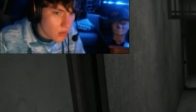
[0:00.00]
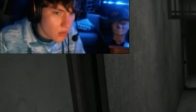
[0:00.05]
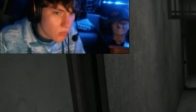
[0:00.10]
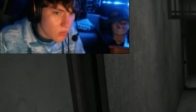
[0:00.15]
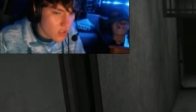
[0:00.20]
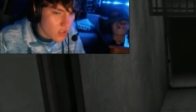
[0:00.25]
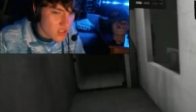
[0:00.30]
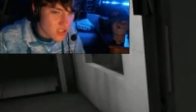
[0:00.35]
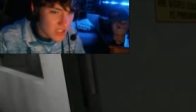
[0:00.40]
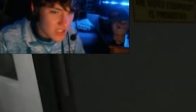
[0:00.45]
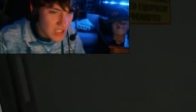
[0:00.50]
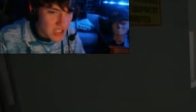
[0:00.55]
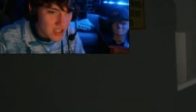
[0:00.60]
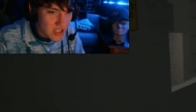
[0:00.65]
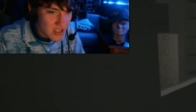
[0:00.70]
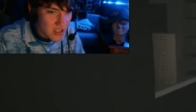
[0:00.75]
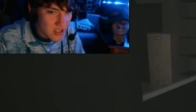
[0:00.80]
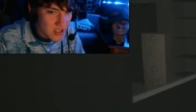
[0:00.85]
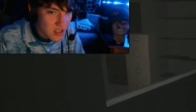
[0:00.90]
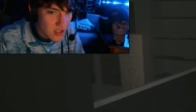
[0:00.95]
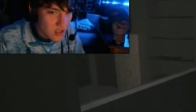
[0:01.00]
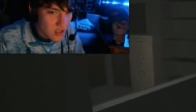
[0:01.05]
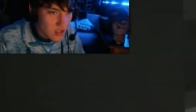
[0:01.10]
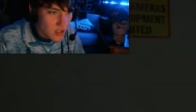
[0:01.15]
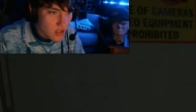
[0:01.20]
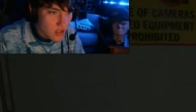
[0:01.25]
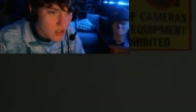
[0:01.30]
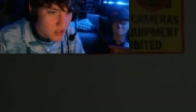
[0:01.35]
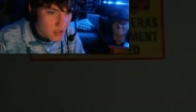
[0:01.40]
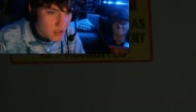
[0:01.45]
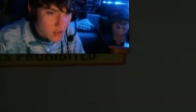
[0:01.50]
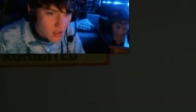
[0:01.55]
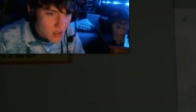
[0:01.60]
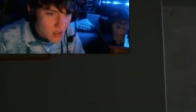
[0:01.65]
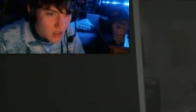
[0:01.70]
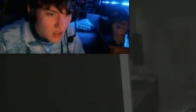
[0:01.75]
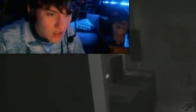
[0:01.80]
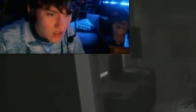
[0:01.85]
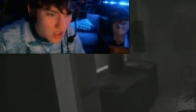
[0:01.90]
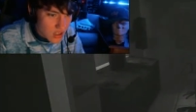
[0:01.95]
What is this?
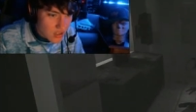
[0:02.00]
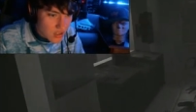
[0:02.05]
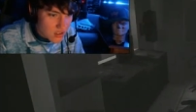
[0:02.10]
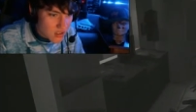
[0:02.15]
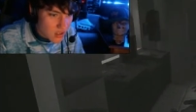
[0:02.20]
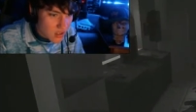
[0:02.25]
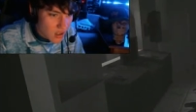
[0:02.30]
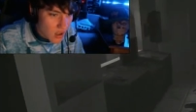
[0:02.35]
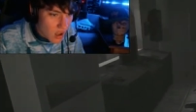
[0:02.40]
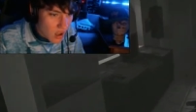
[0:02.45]
No, oh, that looks so...